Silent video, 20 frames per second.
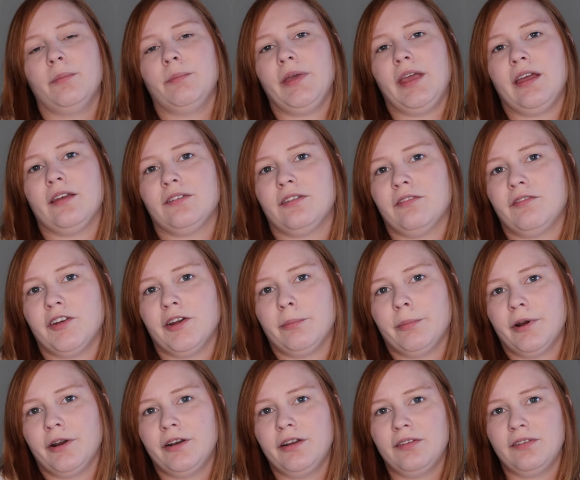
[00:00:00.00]
Because if your
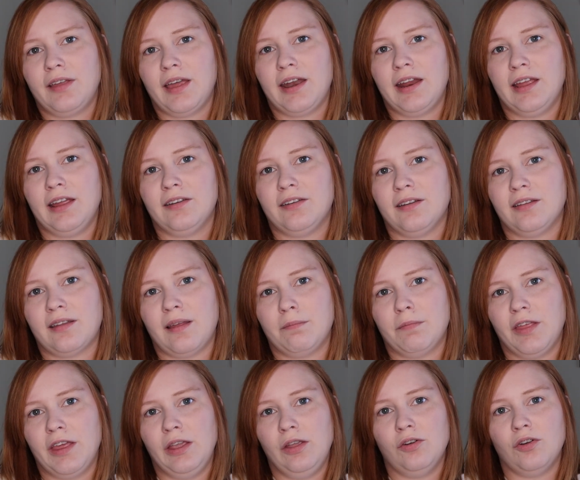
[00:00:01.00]
bird is getting into
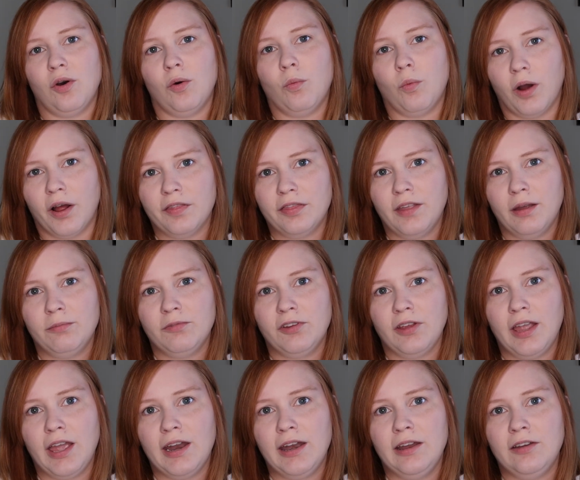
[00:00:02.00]
something you don't want them
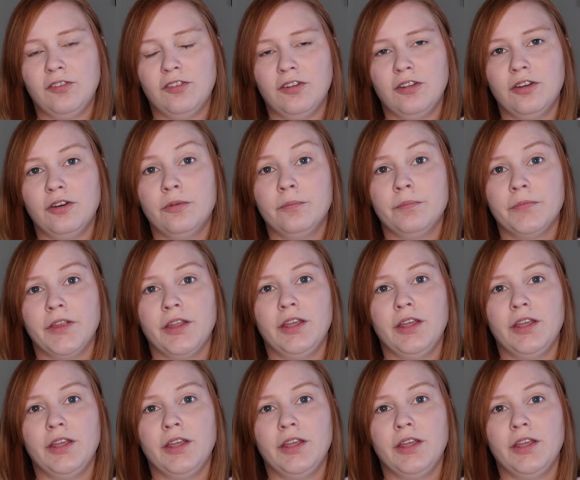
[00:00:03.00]
to get into,